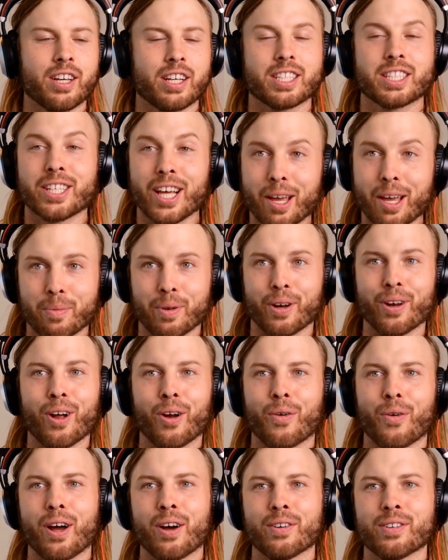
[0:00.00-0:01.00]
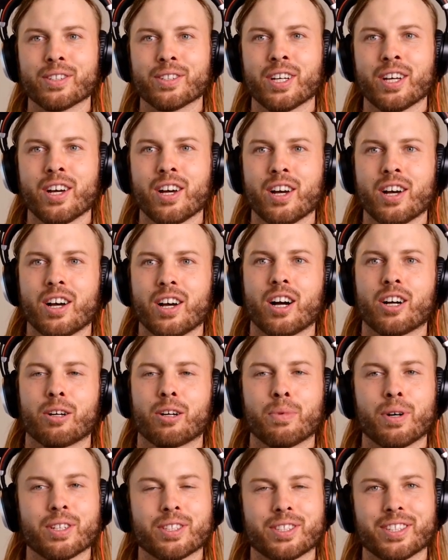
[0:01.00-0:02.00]
excitement around
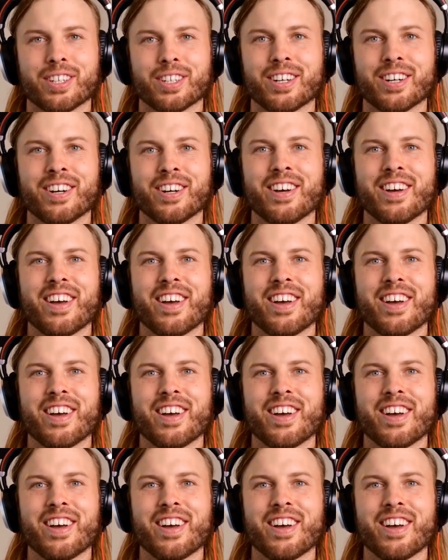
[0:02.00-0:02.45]
Akkermansia.